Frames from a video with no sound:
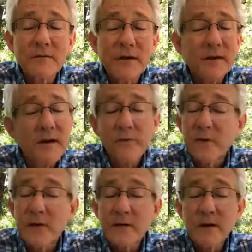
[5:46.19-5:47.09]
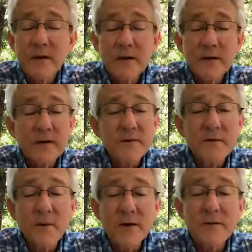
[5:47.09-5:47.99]
in every
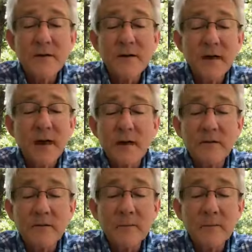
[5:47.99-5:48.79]
situation in life.